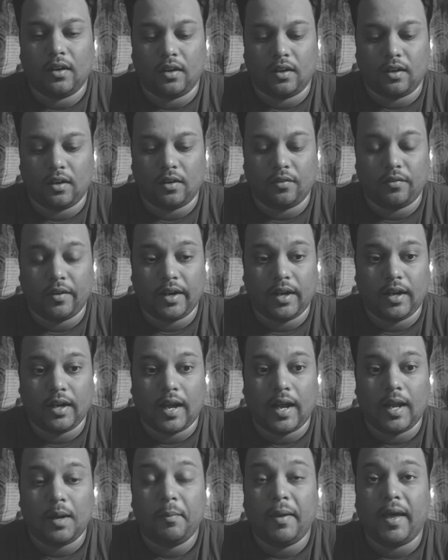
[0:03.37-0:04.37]
wherein
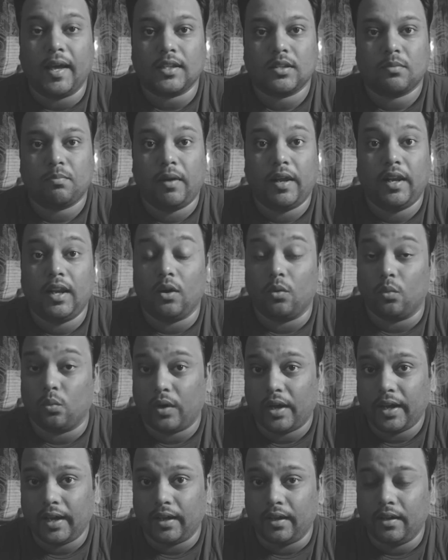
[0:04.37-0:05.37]
I'll be explaining
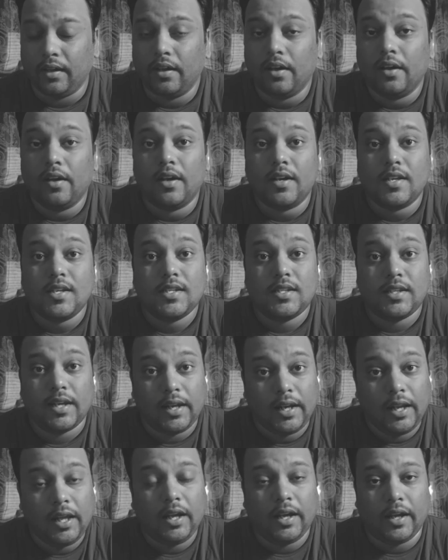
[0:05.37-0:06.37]
why
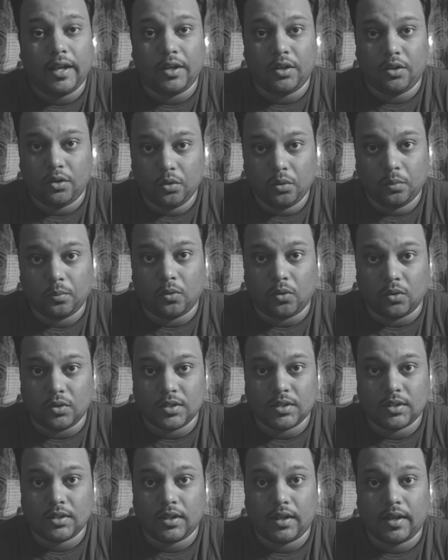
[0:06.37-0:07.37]
sailing in two
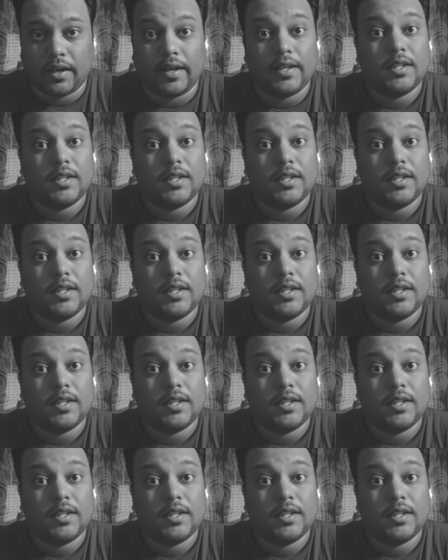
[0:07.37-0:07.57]
boats,